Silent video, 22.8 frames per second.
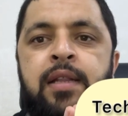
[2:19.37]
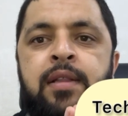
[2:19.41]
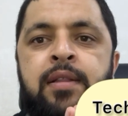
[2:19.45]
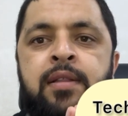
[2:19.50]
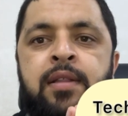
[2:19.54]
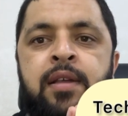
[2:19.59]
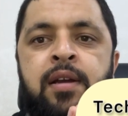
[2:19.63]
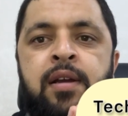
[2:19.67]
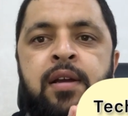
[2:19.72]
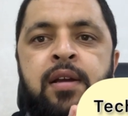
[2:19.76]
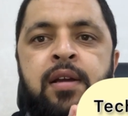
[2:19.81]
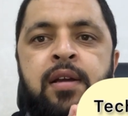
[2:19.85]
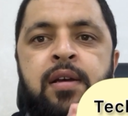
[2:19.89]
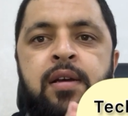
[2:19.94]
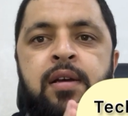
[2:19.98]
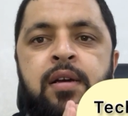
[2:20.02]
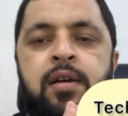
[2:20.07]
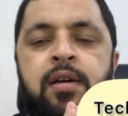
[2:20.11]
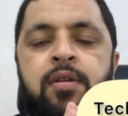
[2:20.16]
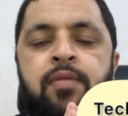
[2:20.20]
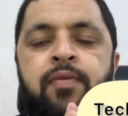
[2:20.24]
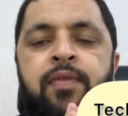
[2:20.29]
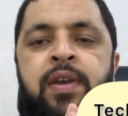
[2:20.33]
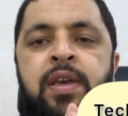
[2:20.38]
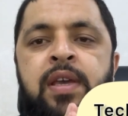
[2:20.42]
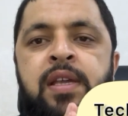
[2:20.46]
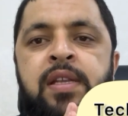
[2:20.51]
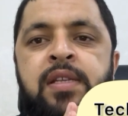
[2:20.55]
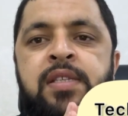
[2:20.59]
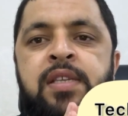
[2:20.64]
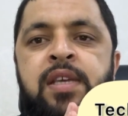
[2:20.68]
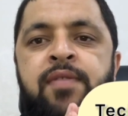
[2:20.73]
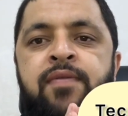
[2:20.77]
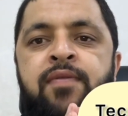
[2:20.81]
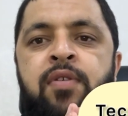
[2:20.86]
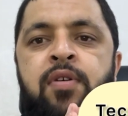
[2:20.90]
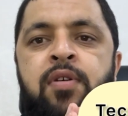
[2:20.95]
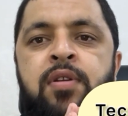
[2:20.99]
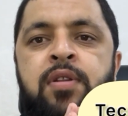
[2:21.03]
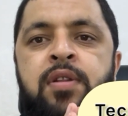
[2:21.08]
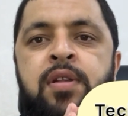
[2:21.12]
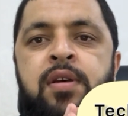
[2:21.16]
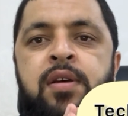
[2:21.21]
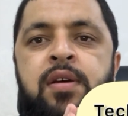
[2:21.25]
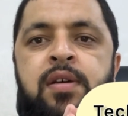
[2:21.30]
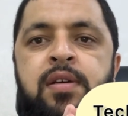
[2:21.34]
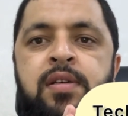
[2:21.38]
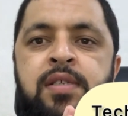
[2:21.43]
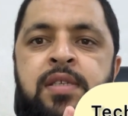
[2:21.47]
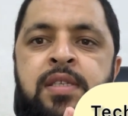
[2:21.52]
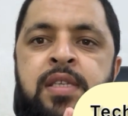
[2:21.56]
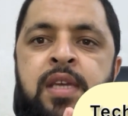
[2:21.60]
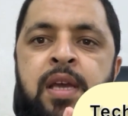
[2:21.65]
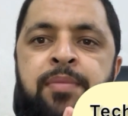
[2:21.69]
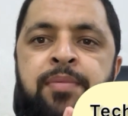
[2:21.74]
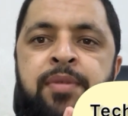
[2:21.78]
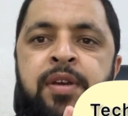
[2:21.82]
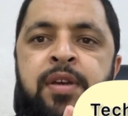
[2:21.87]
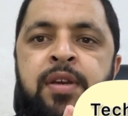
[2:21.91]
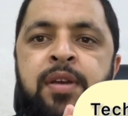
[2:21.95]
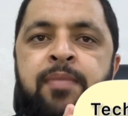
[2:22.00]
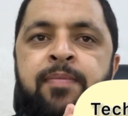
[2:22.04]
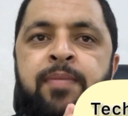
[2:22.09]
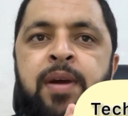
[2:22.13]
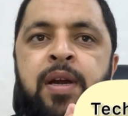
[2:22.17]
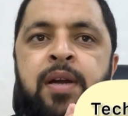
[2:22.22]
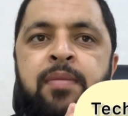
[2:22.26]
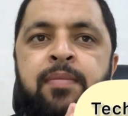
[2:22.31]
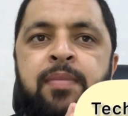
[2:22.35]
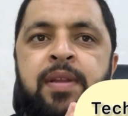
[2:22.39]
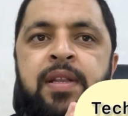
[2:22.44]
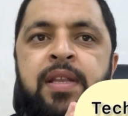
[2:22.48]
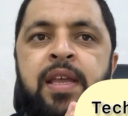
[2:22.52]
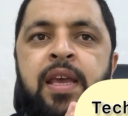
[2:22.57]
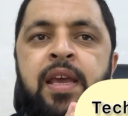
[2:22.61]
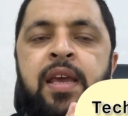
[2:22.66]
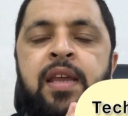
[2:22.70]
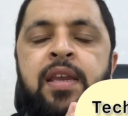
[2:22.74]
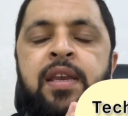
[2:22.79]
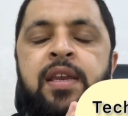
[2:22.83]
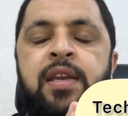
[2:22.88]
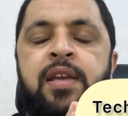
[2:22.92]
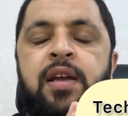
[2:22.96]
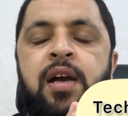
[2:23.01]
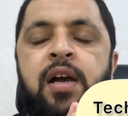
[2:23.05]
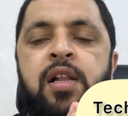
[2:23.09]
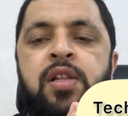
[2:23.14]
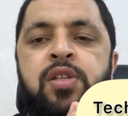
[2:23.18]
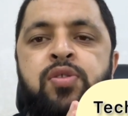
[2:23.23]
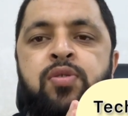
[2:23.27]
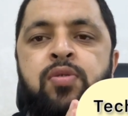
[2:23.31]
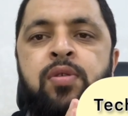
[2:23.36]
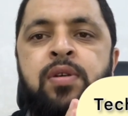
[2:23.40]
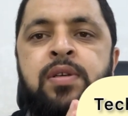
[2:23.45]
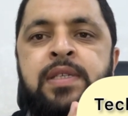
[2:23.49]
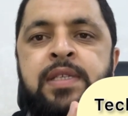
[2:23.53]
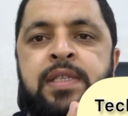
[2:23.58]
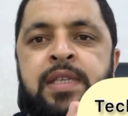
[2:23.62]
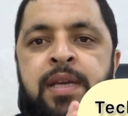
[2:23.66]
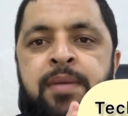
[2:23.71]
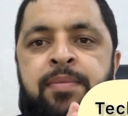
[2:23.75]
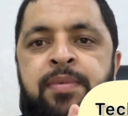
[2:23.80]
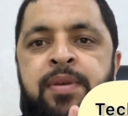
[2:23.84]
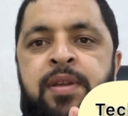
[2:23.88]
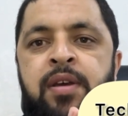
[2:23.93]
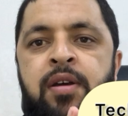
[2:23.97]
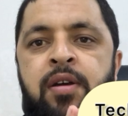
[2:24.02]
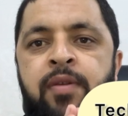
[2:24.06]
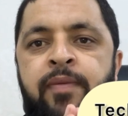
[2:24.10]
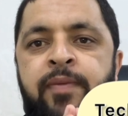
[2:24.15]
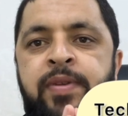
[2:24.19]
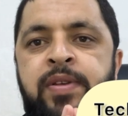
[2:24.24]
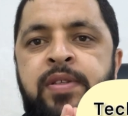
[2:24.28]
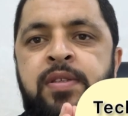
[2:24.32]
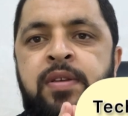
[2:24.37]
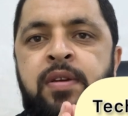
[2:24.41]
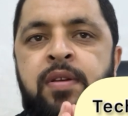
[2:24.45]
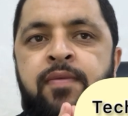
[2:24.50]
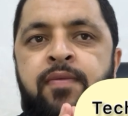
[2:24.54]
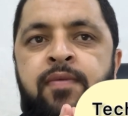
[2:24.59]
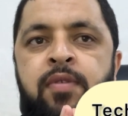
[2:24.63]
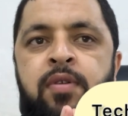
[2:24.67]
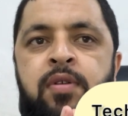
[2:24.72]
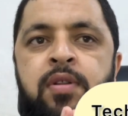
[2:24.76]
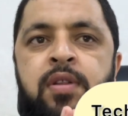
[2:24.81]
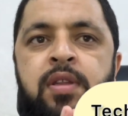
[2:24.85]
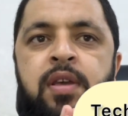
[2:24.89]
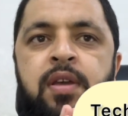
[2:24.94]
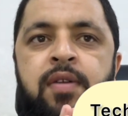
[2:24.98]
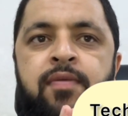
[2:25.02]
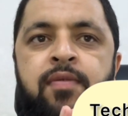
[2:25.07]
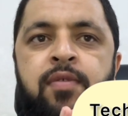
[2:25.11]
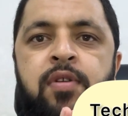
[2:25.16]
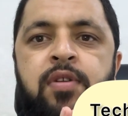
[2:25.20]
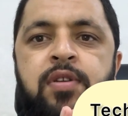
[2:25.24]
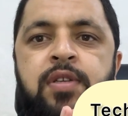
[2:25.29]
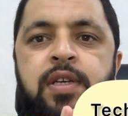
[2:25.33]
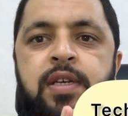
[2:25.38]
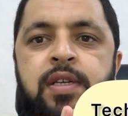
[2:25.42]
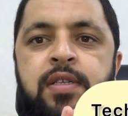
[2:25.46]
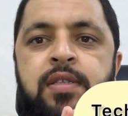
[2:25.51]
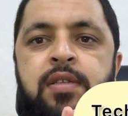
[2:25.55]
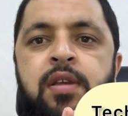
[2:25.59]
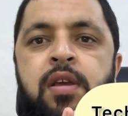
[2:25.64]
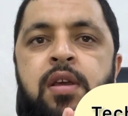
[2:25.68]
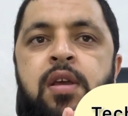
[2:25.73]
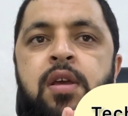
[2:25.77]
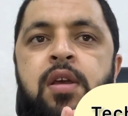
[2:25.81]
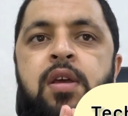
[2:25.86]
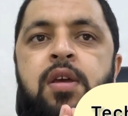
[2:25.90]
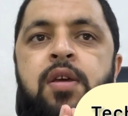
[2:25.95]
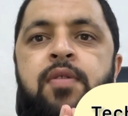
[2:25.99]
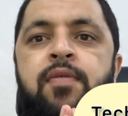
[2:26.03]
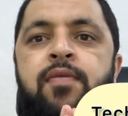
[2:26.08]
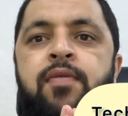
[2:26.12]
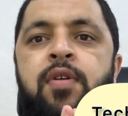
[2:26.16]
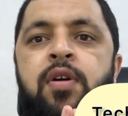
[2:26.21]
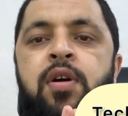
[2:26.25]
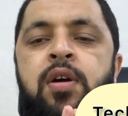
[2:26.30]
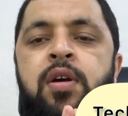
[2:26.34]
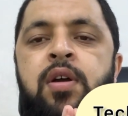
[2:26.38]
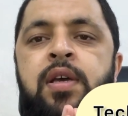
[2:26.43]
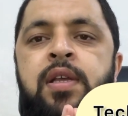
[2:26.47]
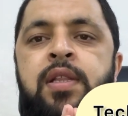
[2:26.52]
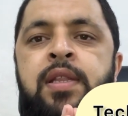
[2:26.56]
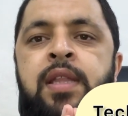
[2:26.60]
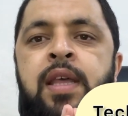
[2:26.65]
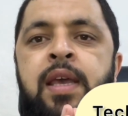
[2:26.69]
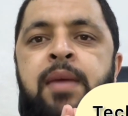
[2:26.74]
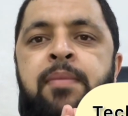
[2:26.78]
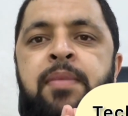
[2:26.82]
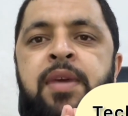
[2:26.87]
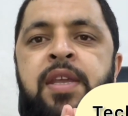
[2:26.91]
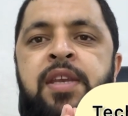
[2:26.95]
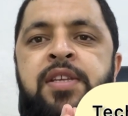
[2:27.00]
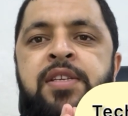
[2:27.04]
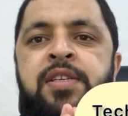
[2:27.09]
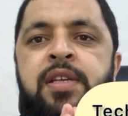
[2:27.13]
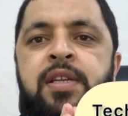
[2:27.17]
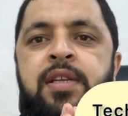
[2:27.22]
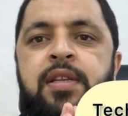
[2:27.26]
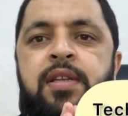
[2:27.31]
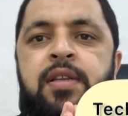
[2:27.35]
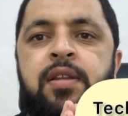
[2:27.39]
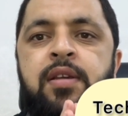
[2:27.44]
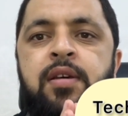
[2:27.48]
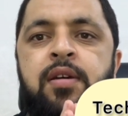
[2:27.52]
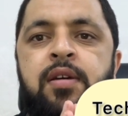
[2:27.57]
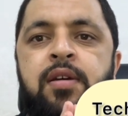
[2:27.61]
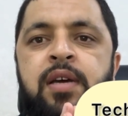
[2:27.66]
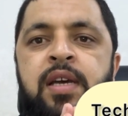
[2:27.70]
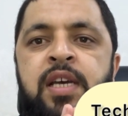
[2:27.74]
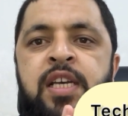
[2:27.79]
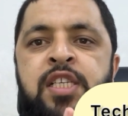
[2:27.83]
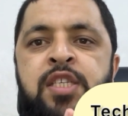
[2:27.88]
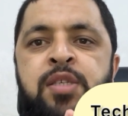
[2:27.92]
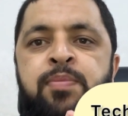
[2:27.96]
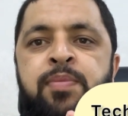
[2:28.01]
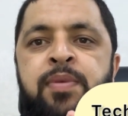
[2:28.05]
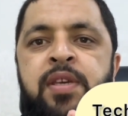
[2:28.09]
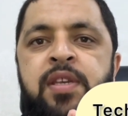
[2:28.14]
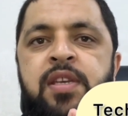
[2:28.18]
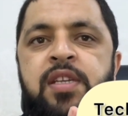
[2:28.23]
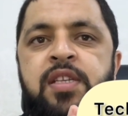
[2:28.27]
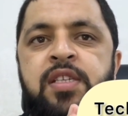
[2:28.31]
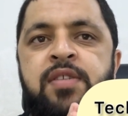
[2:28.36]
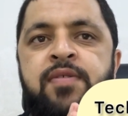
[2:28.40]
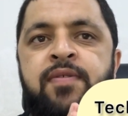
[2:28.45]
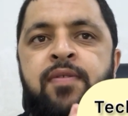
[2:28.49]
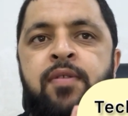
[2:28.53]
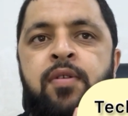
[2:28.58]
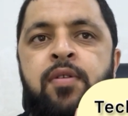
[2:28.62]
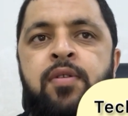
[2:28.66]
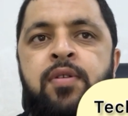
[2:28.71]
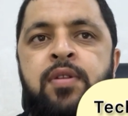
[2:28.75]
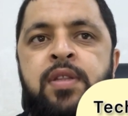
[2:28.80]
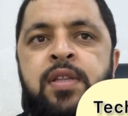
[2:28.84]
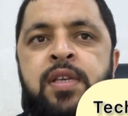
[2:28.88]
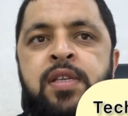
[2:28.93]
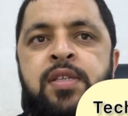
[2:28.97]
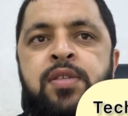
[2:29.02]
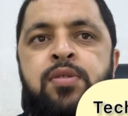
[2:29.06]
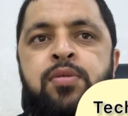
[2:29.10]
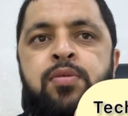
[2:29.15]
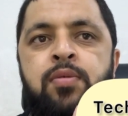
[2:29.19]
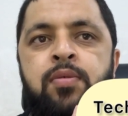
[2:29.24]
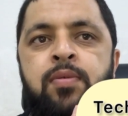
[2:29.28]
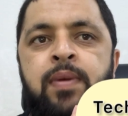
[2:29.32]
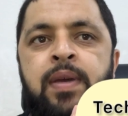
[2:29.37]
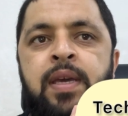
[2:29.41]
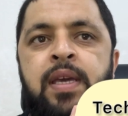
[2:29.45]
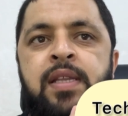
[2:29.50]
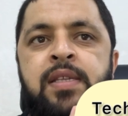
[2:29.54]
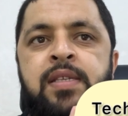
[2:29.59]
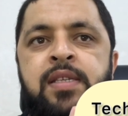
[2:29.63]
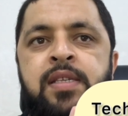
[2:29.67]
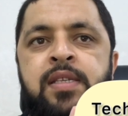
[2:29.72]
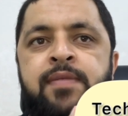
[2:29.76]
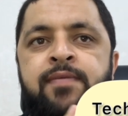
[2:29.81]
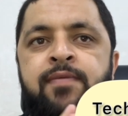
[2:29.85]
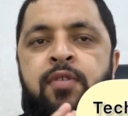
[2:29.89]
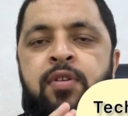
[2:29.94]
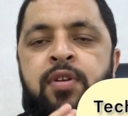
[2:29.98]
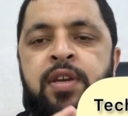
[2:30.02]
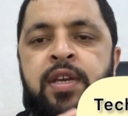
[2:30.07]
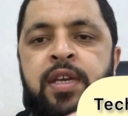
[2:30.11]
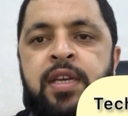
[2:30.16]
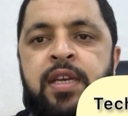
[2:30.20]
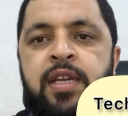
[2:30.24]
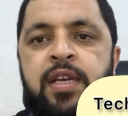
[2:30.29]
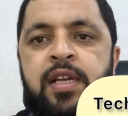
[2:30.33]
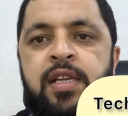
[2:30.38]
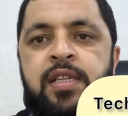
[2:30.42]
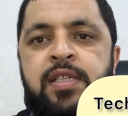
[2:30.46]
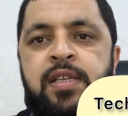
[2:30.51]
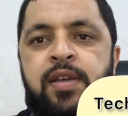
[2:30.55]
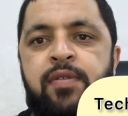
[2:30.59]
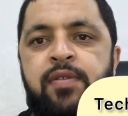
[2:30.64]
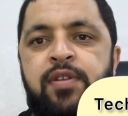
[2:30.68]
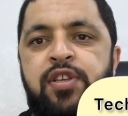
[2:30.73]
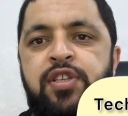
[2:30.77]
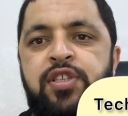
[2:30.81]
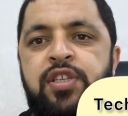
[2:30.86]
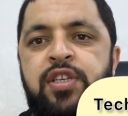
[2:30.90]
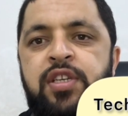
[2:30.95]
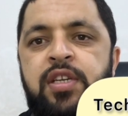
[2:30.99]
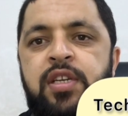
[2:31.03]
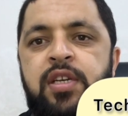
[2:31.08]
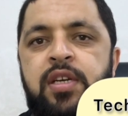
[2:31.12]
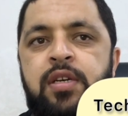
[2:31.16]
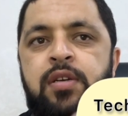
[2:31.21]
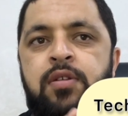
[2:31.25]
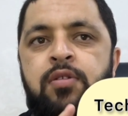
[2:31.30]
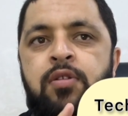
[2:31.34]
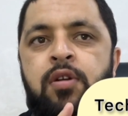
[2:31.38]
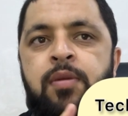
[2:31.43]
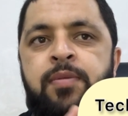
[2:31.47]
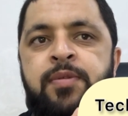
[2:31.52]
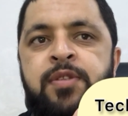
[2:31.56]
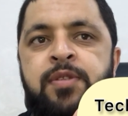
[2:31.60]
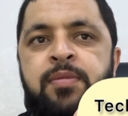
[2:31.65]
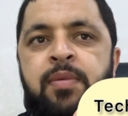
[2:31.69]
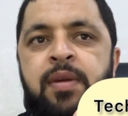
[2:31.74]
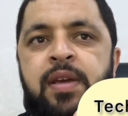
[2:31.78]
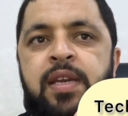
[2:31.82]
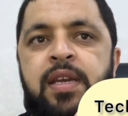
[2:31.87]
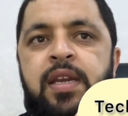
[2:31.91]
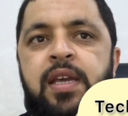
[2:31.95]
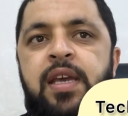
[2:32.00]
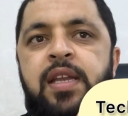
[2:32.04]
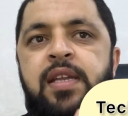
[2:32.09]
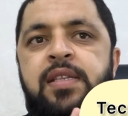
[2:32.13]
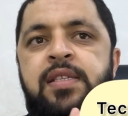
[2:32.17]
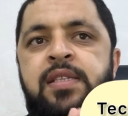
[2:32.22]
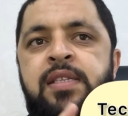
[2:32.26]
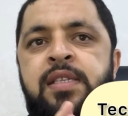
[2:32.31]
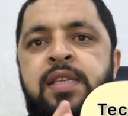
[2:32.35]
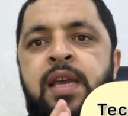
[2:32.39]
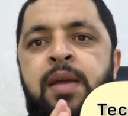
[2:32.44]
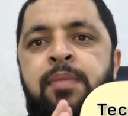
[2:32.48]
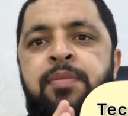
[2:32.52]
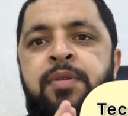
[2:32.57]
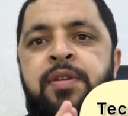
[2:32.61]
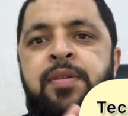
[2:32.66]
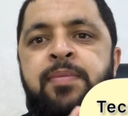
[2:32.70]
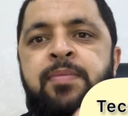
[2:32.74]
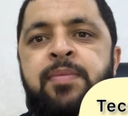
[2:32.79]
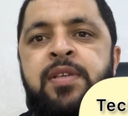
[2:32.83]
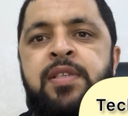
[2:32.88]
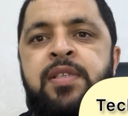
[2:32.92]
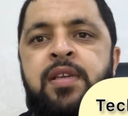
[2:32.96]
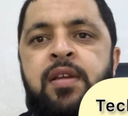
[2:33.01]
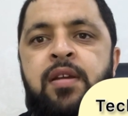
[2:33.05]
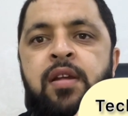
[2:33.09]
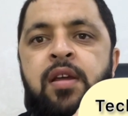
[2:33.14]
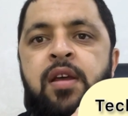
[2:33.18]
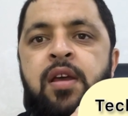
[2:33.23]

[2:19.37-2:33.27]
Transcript: Third uh, vacancy for the safety department. They need also a safety officer for their projects. Uh, they mentioned the experience for these vacancies for technical civil engineer, draftsman and safety officer